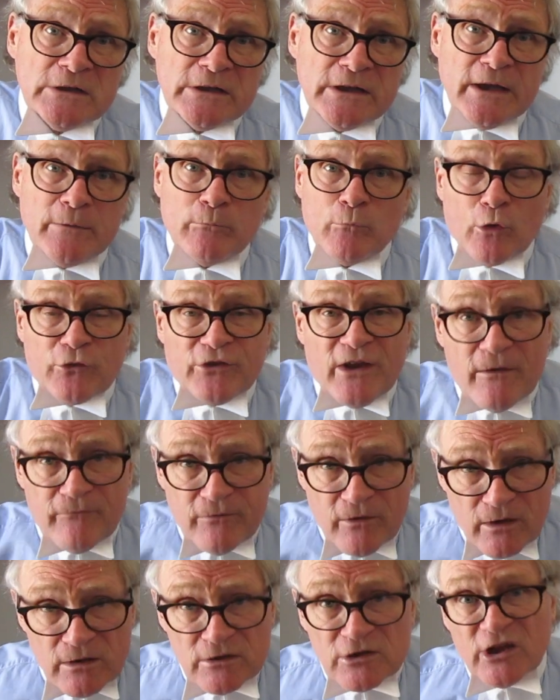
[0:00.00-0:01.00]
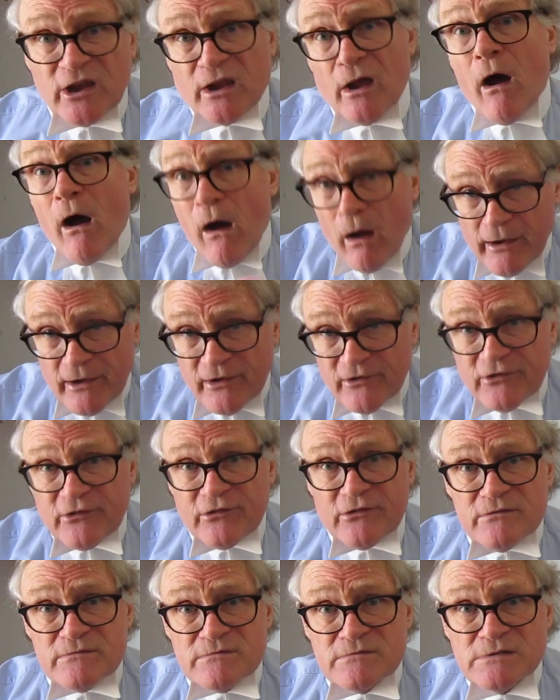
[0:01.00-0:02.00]
in whatever
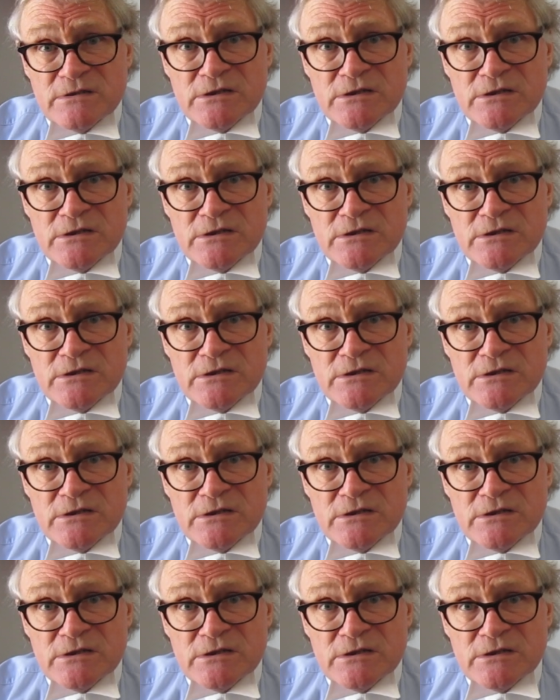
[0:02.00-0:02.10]
guise,